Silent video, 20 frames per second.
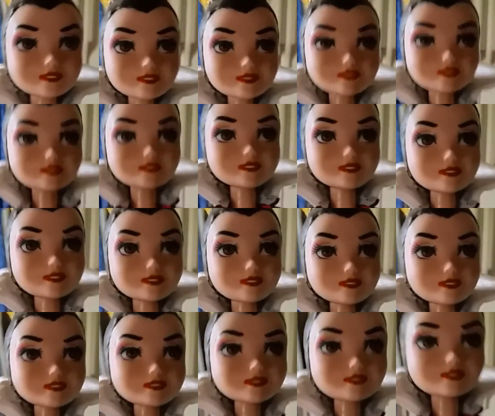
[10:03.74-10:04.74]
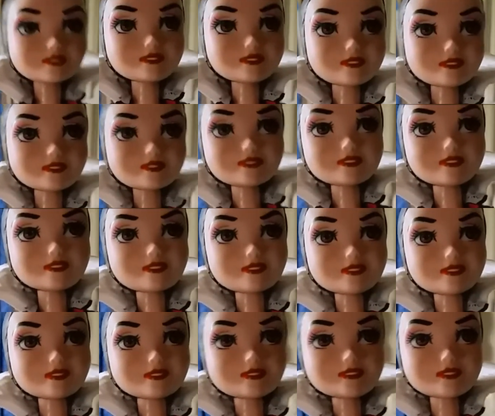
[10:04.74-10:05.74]
with a hot glue gun.
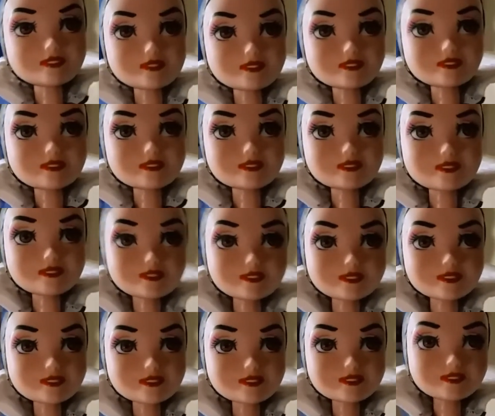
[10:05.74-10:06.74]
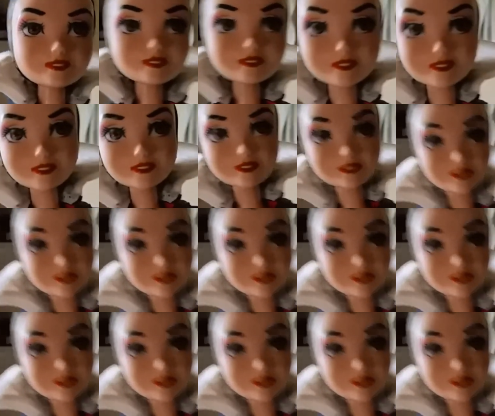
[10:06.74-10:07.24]
There's certain